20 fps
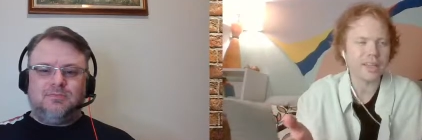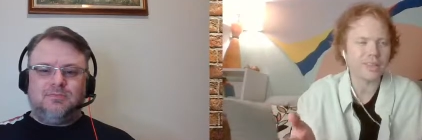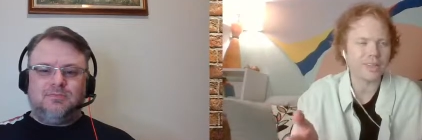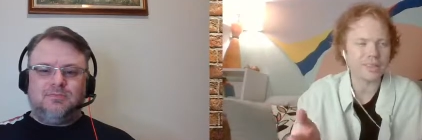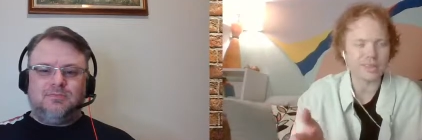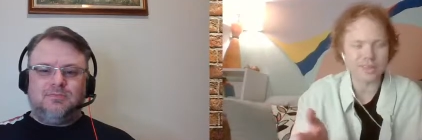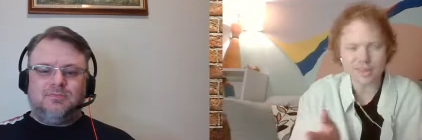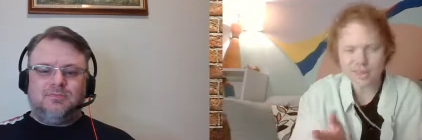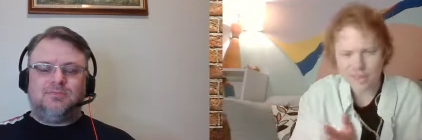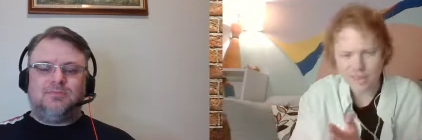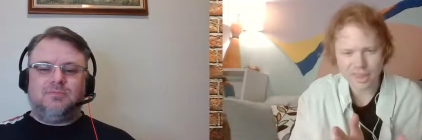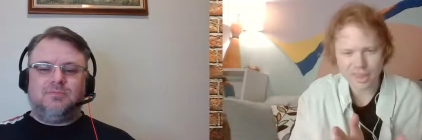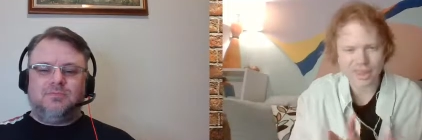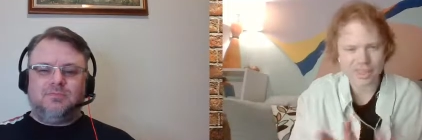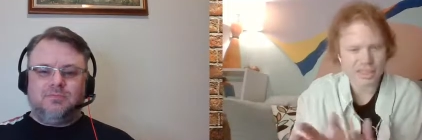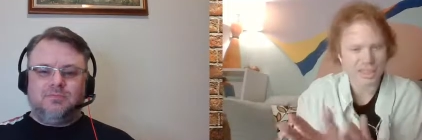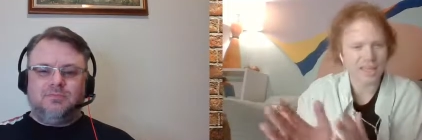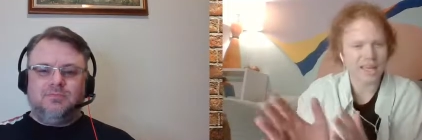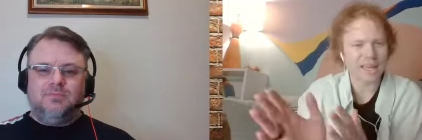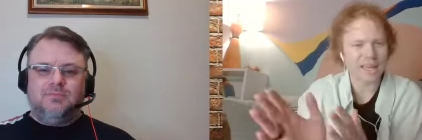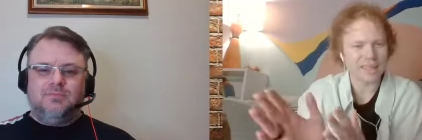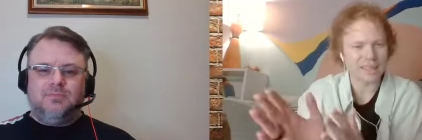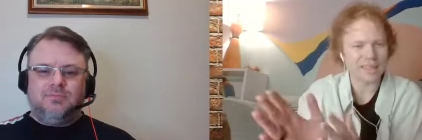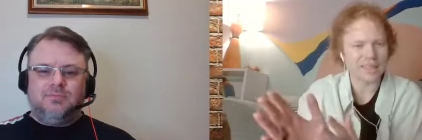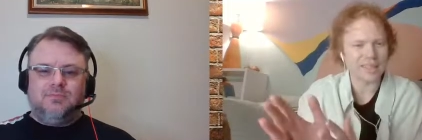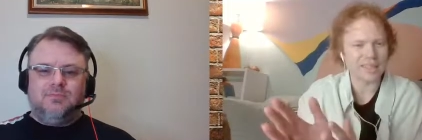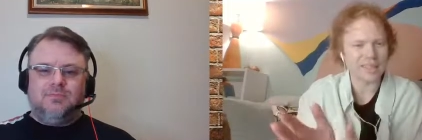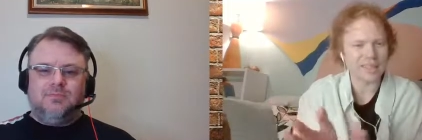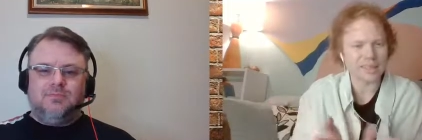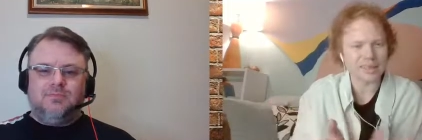Speaker 1: There's things that I
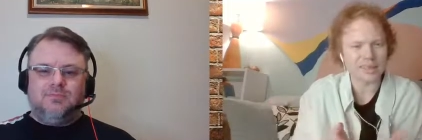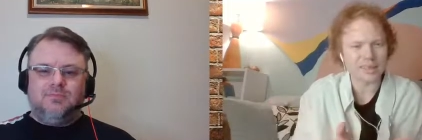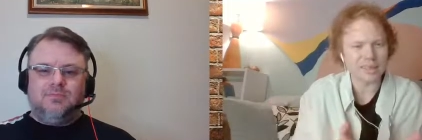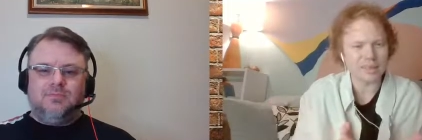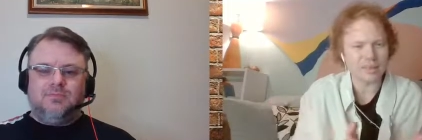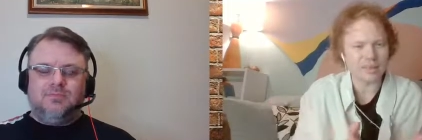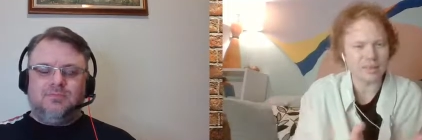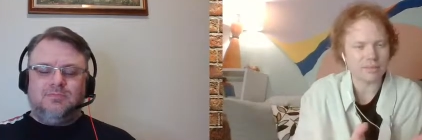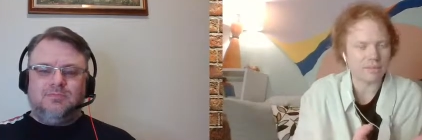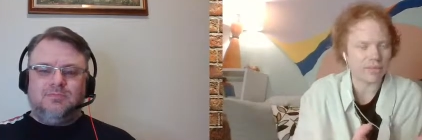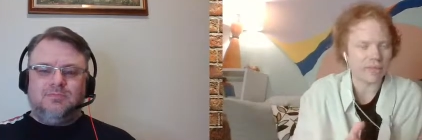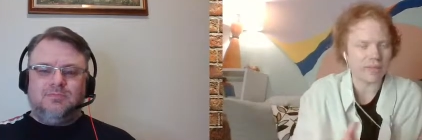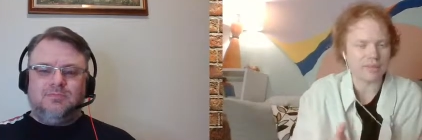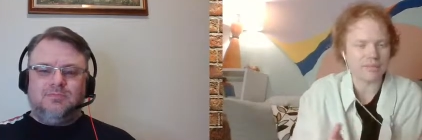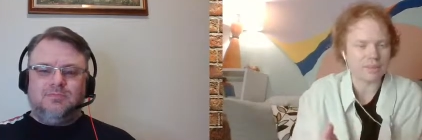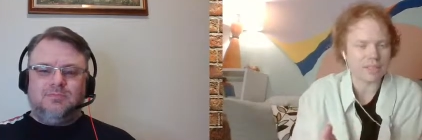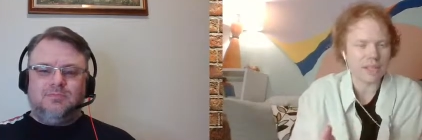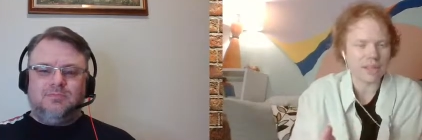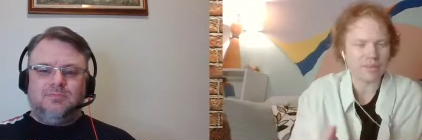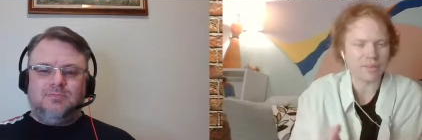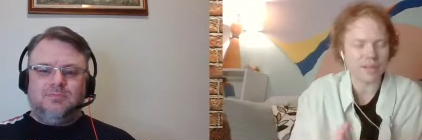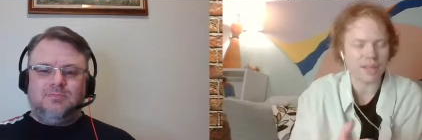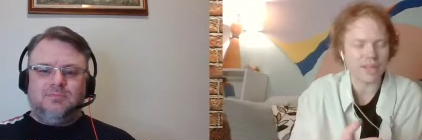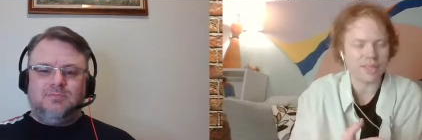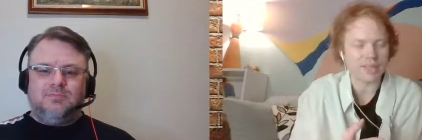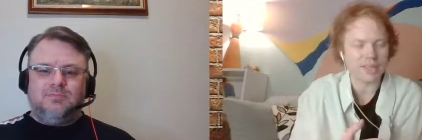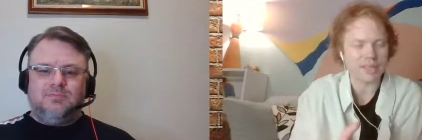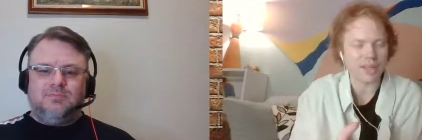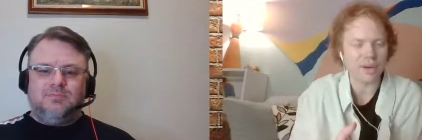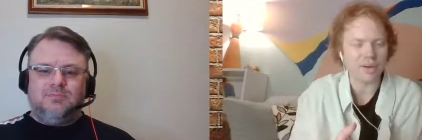dig and like stuff
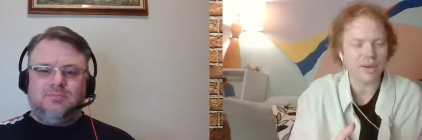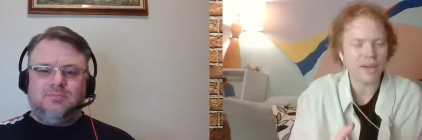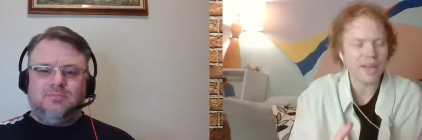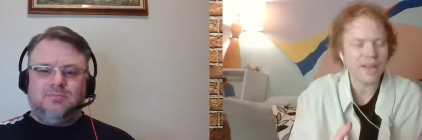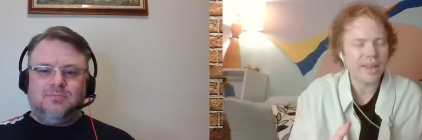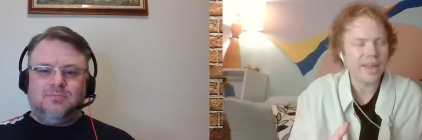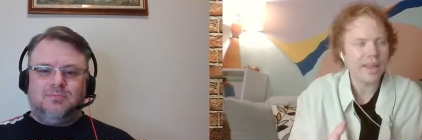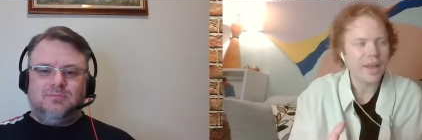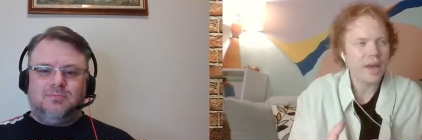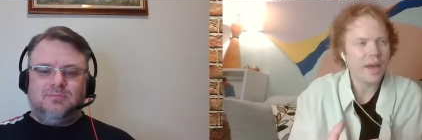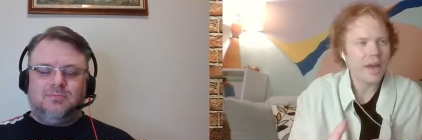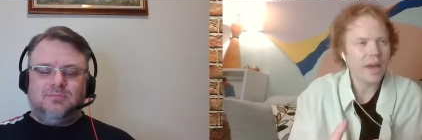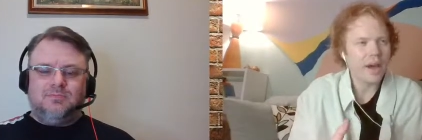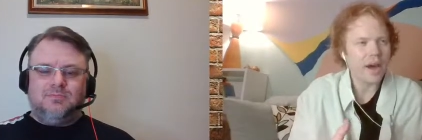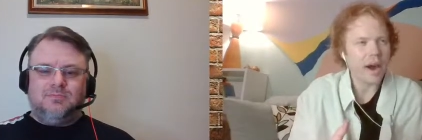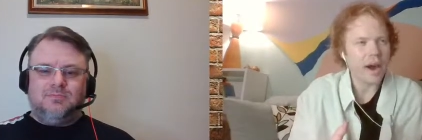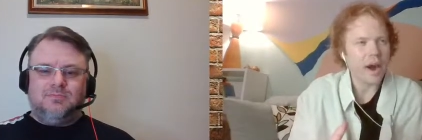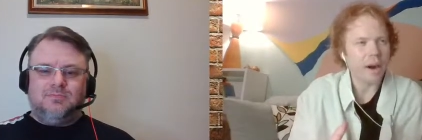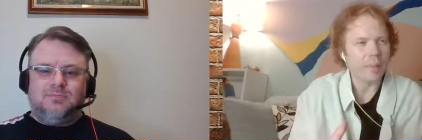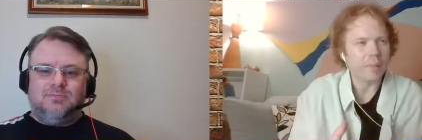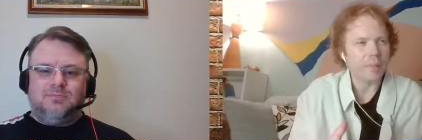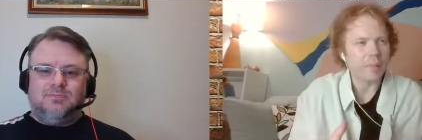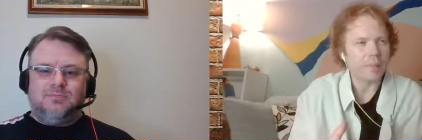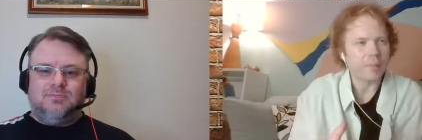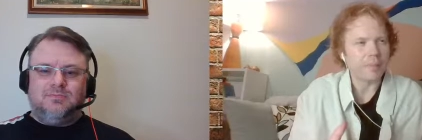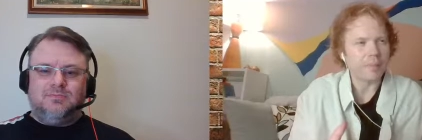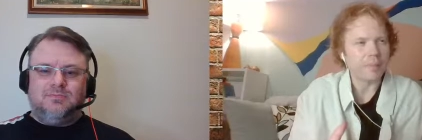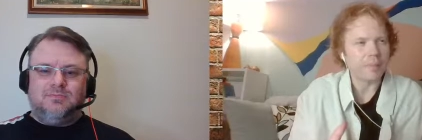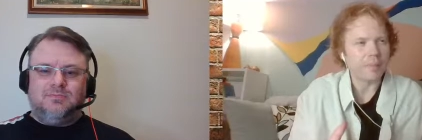less so. Um,